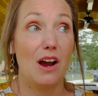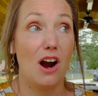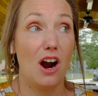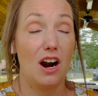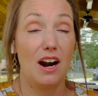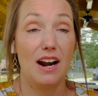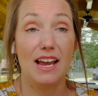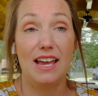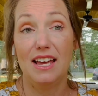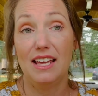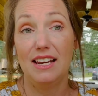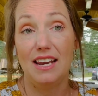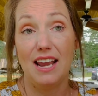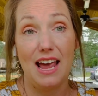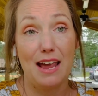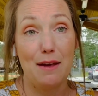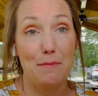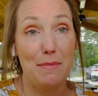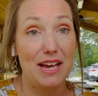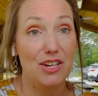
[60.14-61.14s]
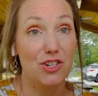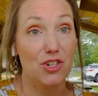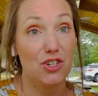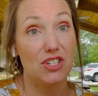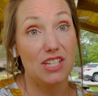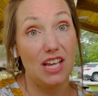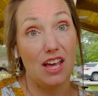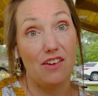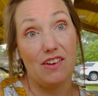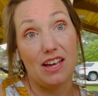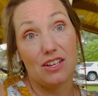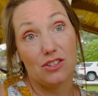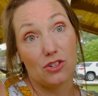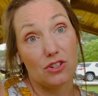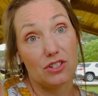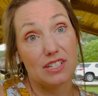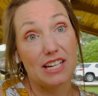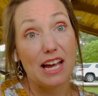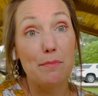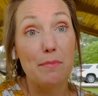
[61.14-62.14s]
are in a major savings
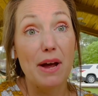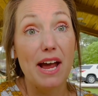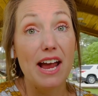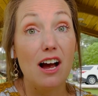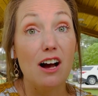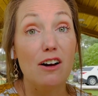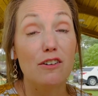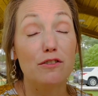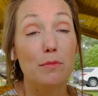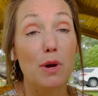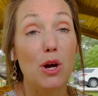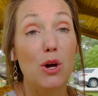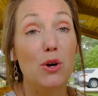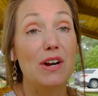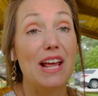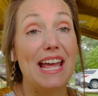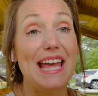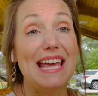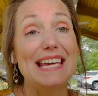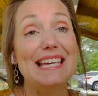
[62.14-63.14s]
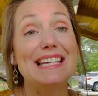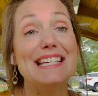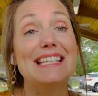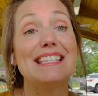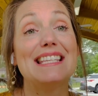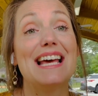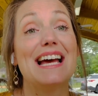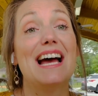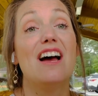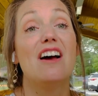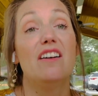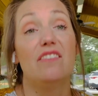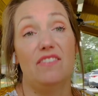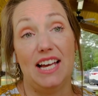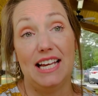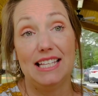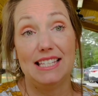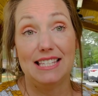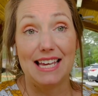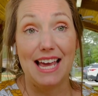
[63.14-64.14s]
or debt payoff mode, is
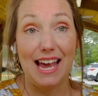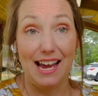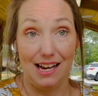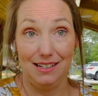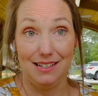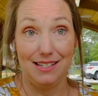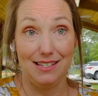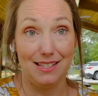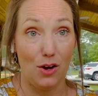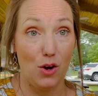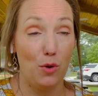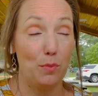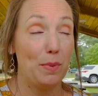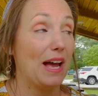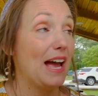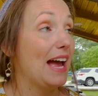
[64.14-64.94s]
fancy hand soap.